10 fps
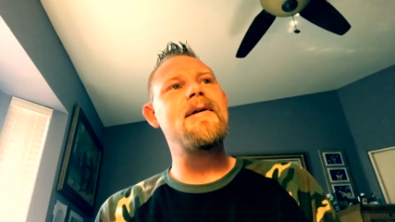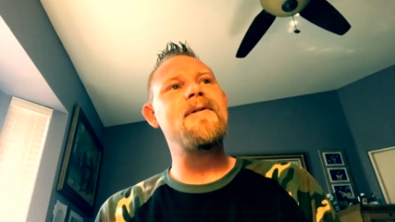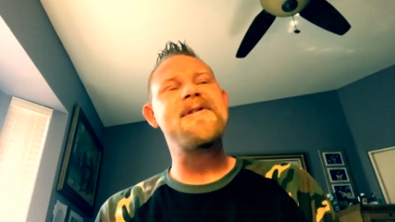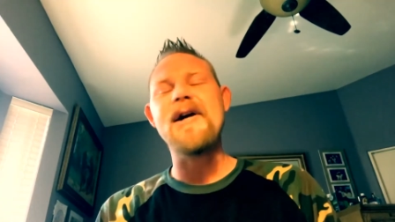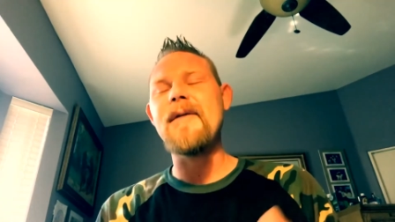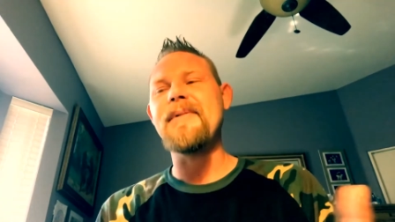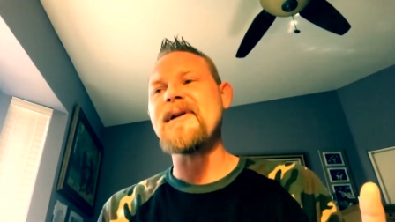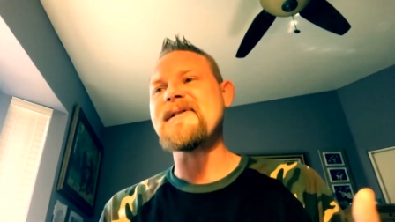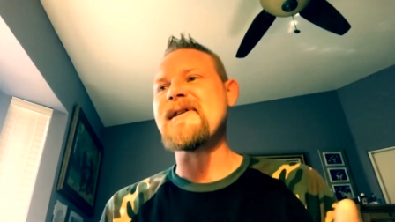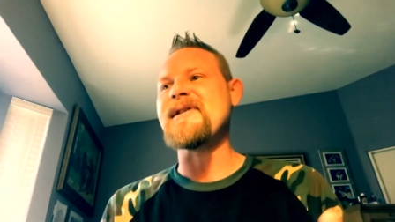
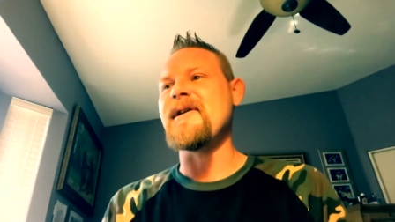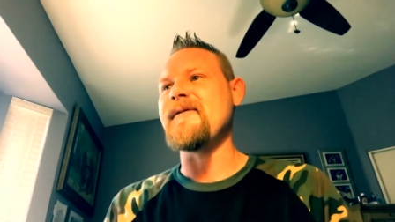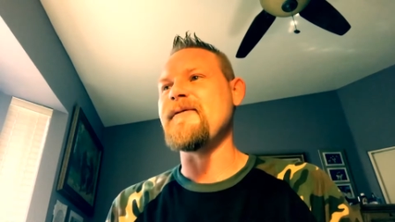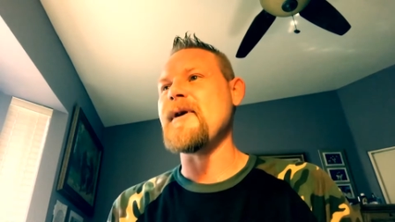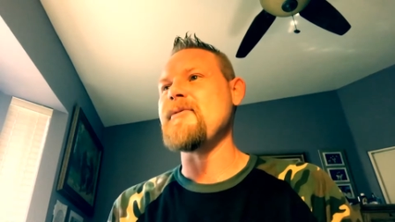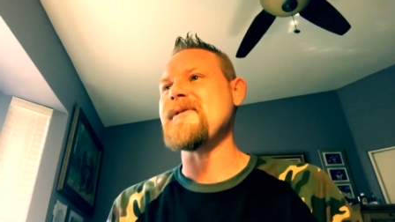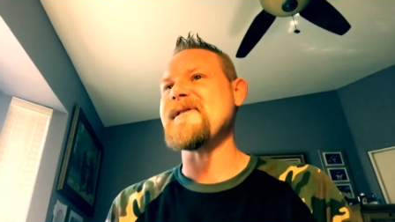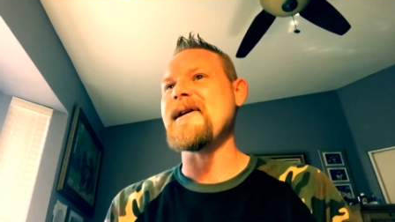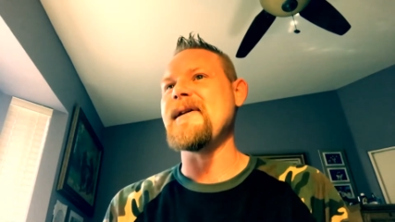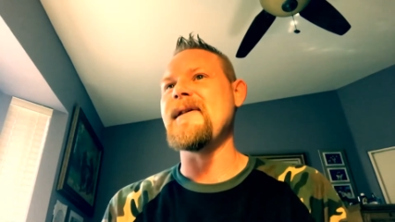Serapis is a
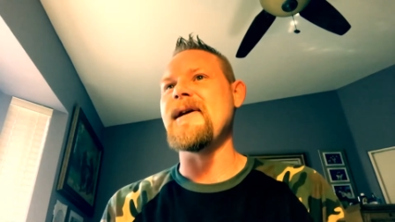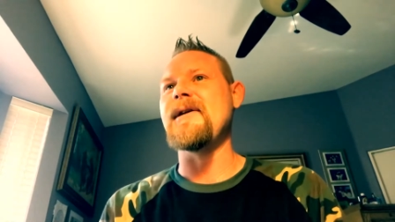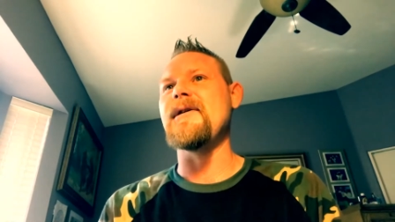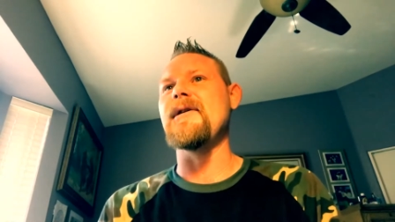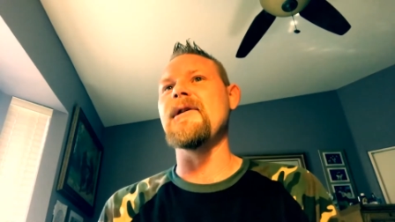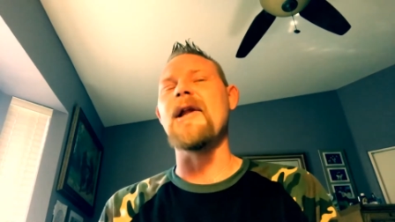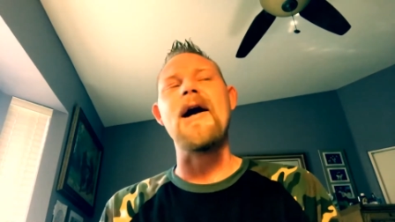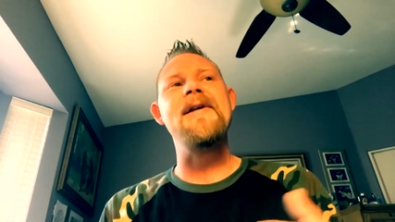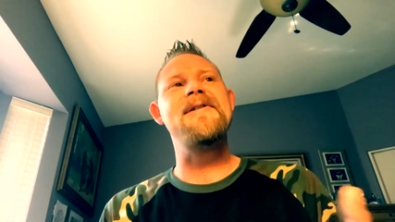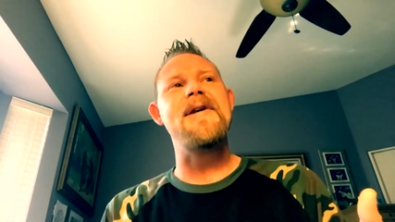frequency that
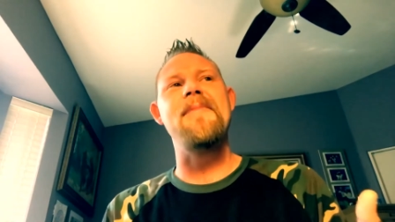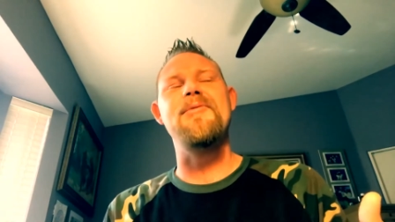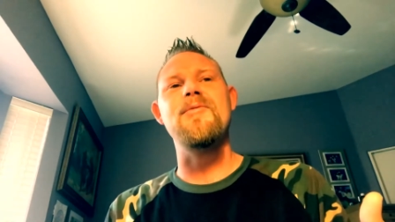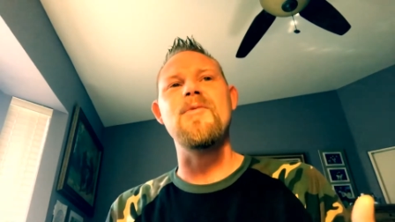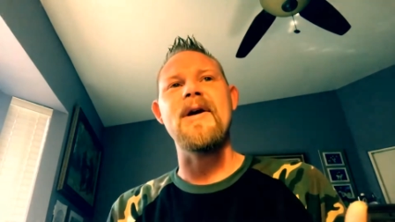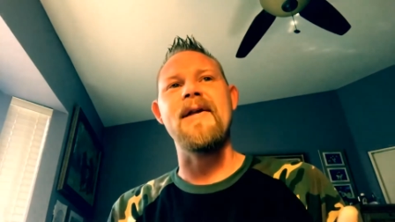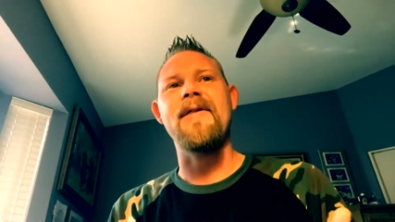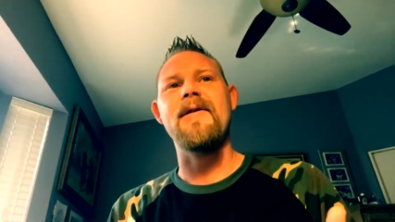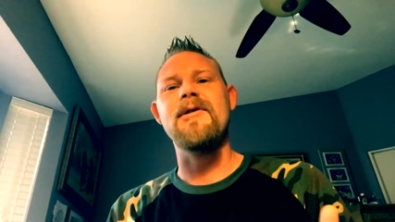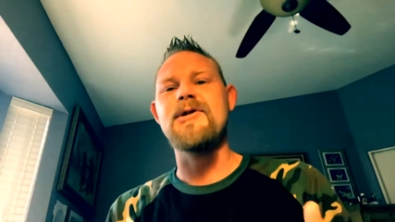lines up
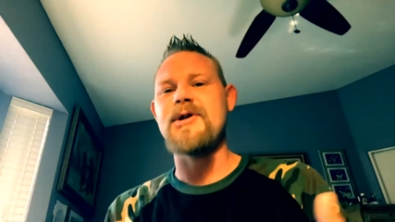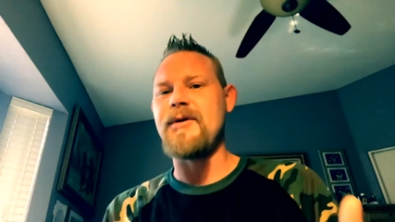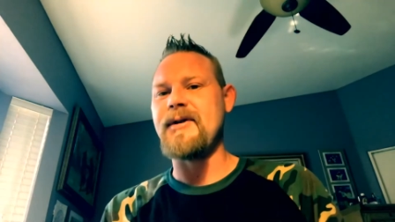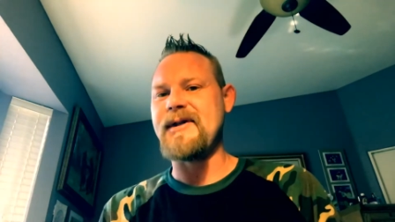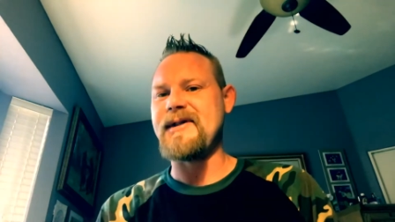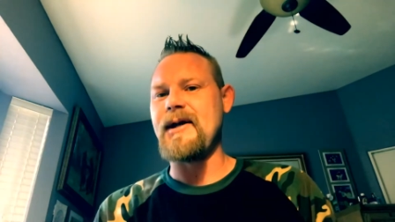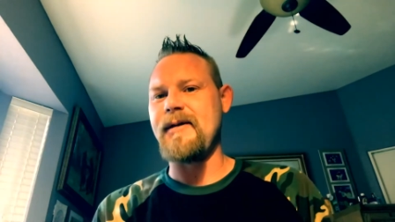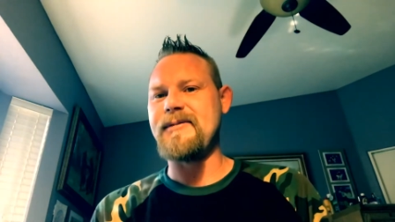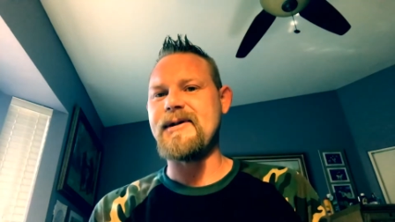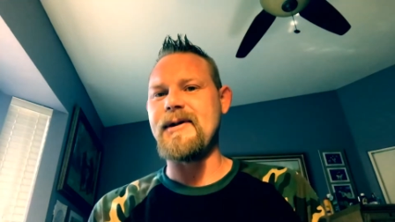with Tony
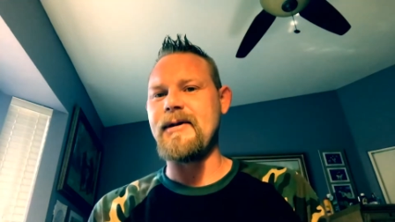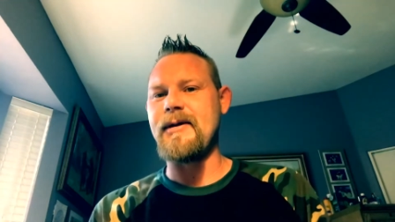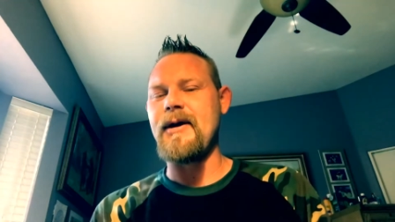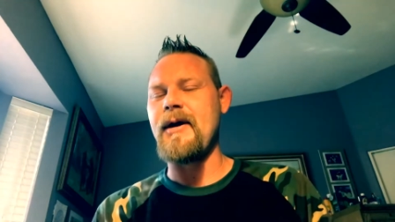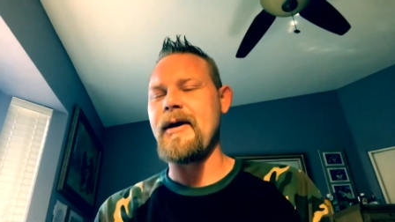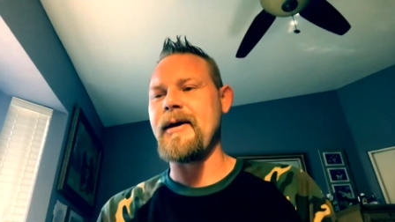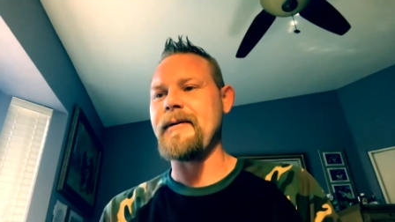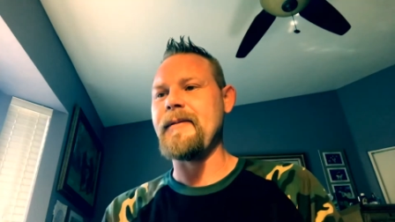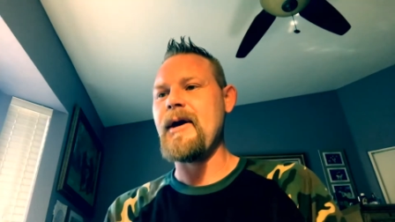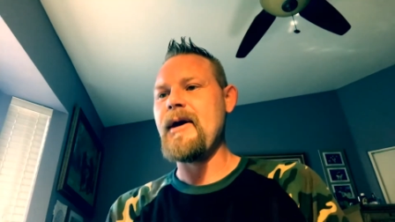Stubbs. They're
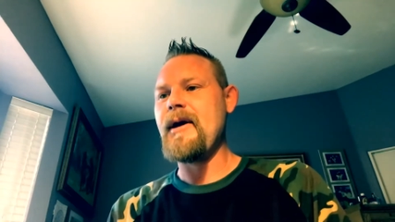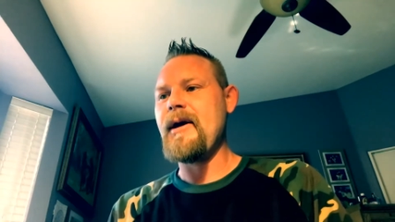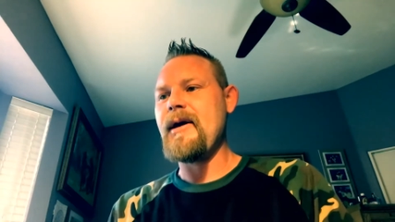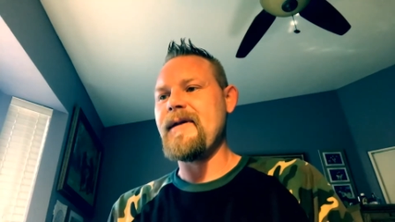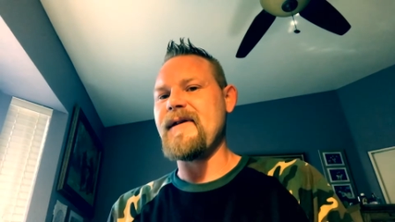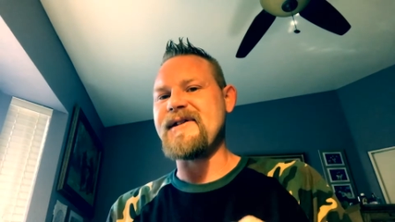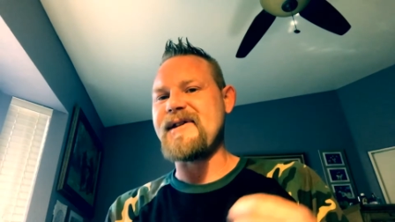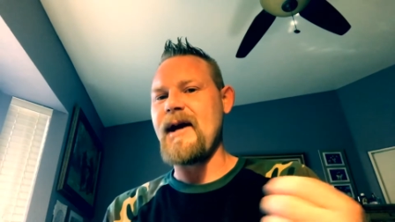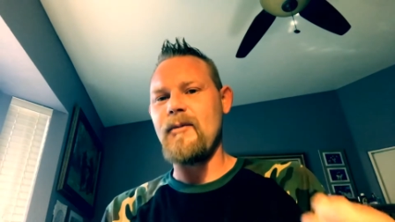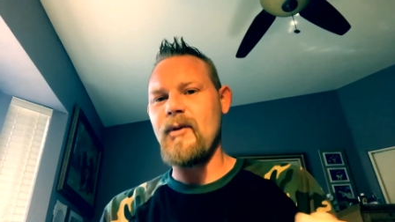on the
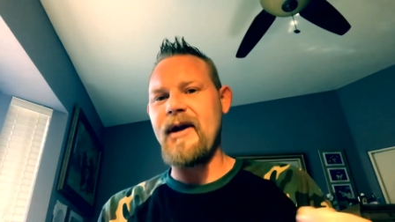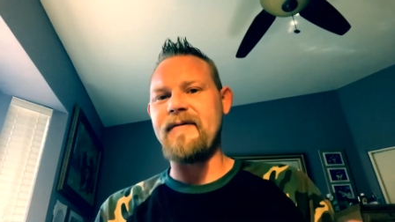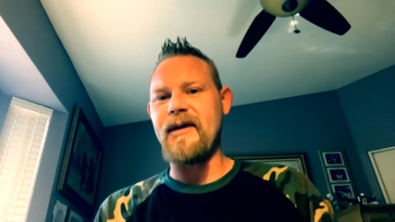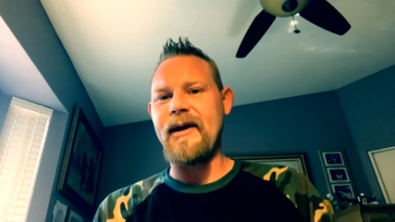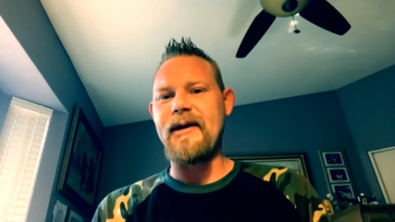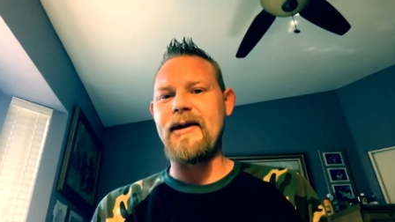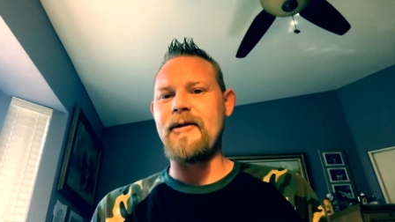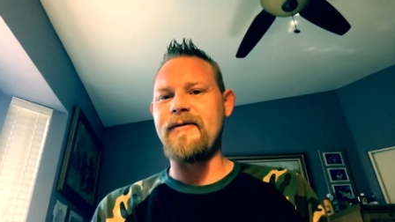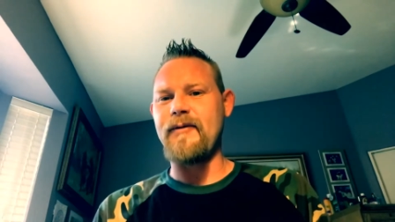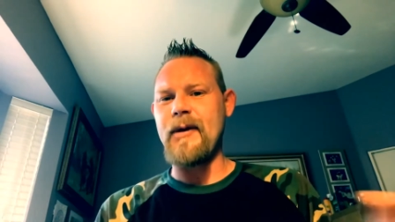same wavelength.
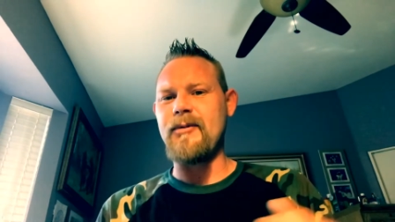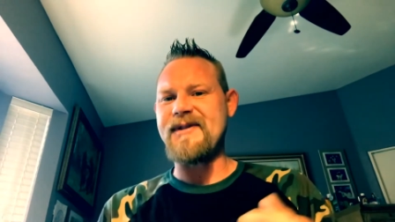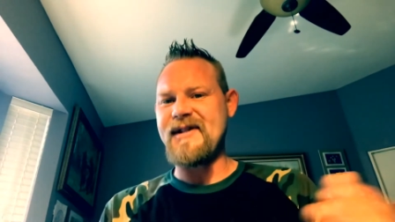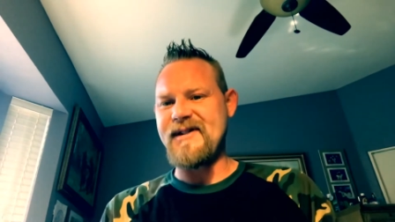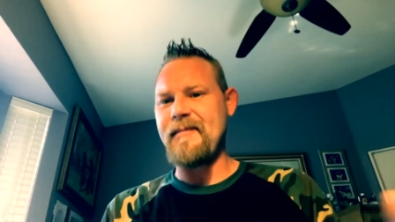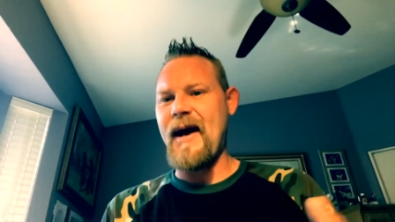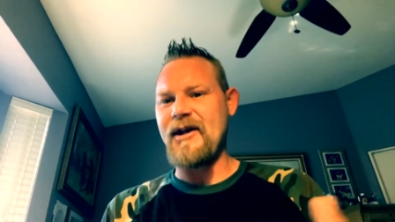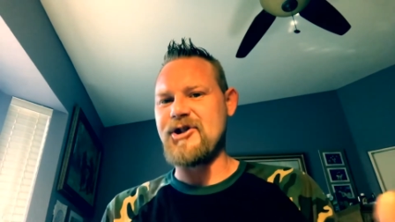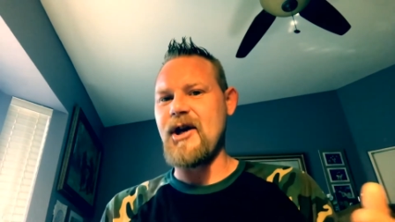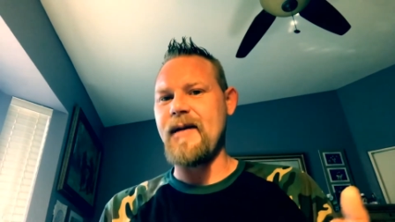Their frequencies
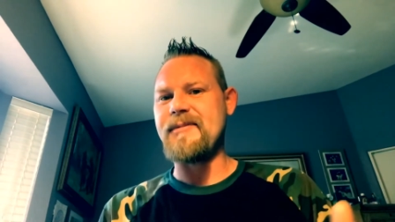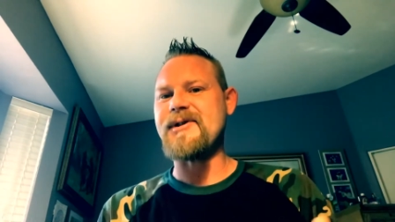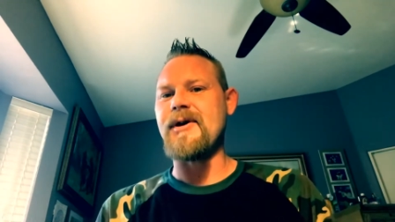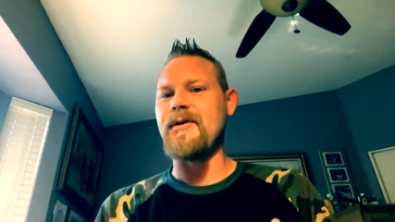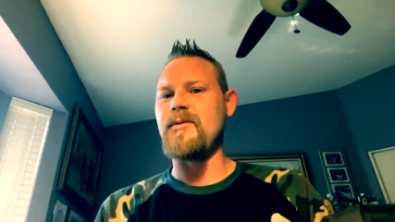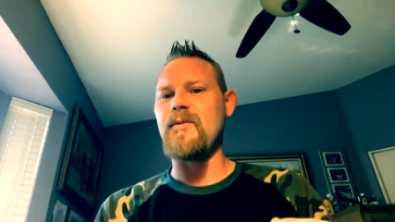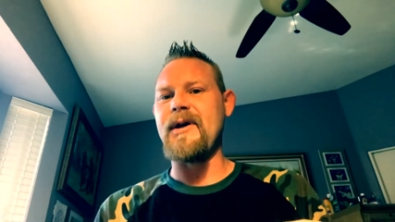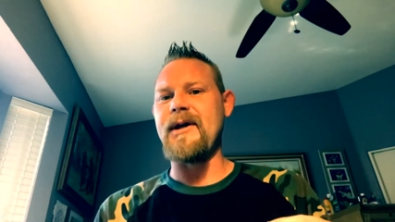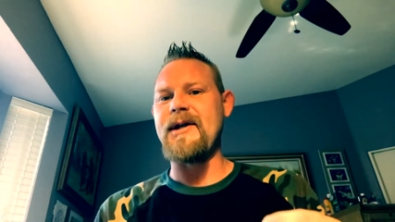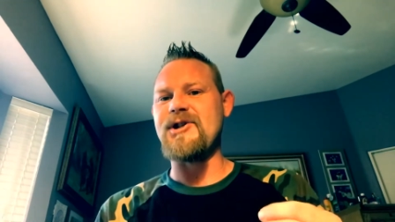match up, so
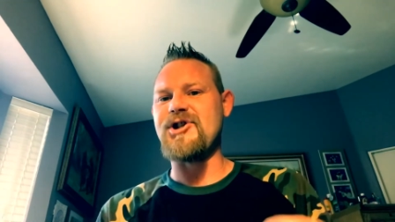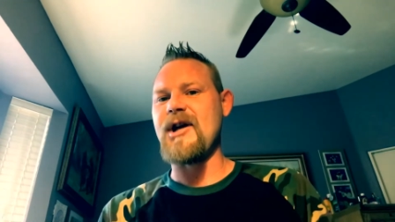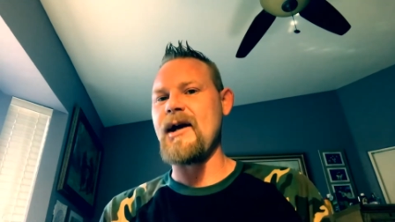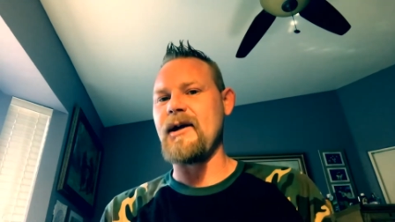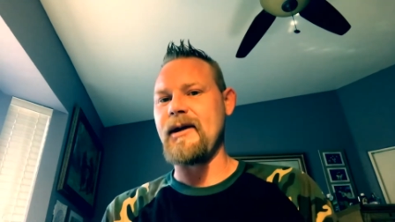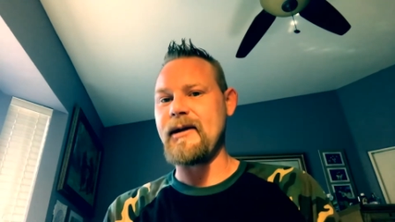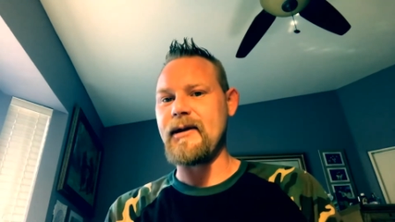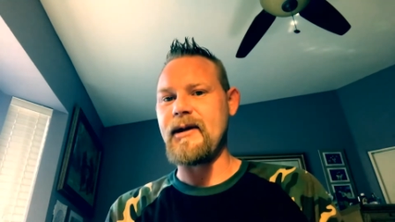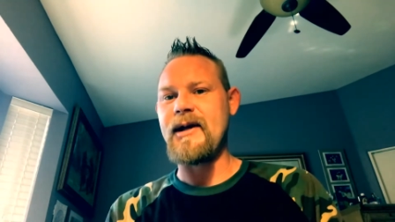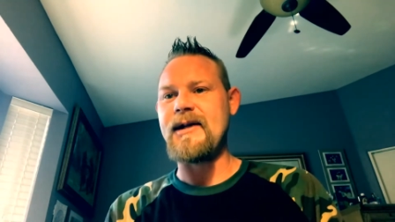when he's
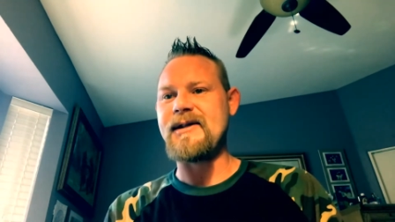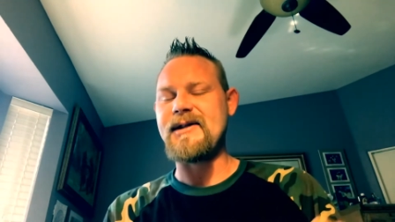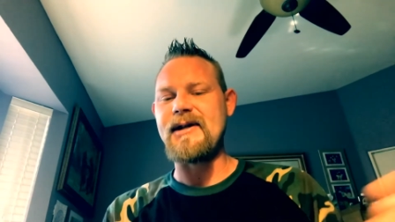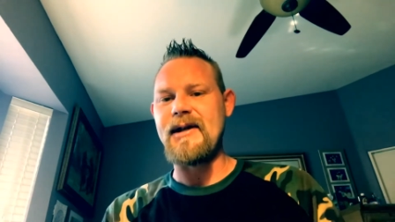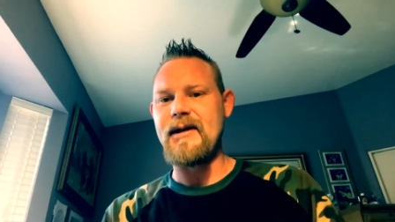channeling, he's